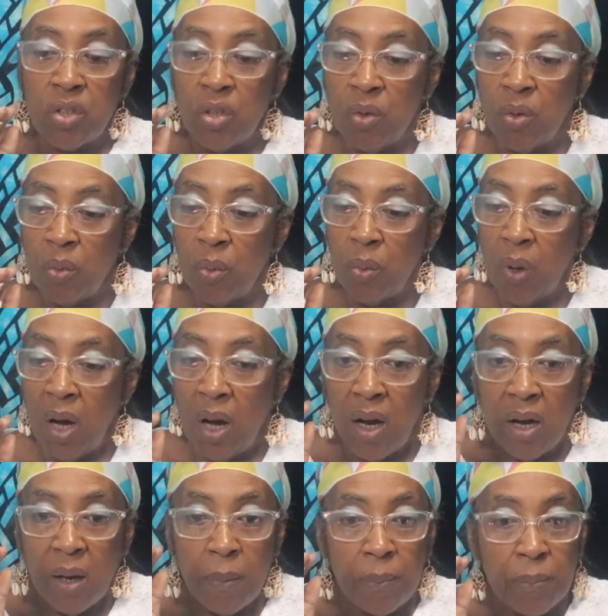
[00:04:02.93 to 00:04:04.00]
to
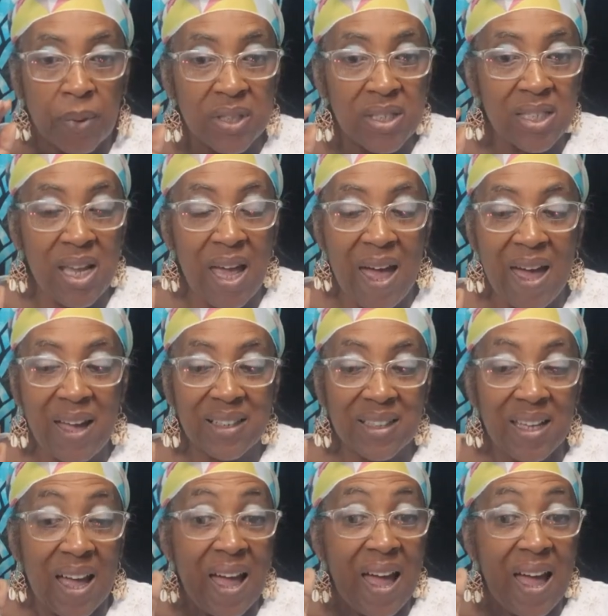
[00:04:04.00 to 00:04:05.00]
protect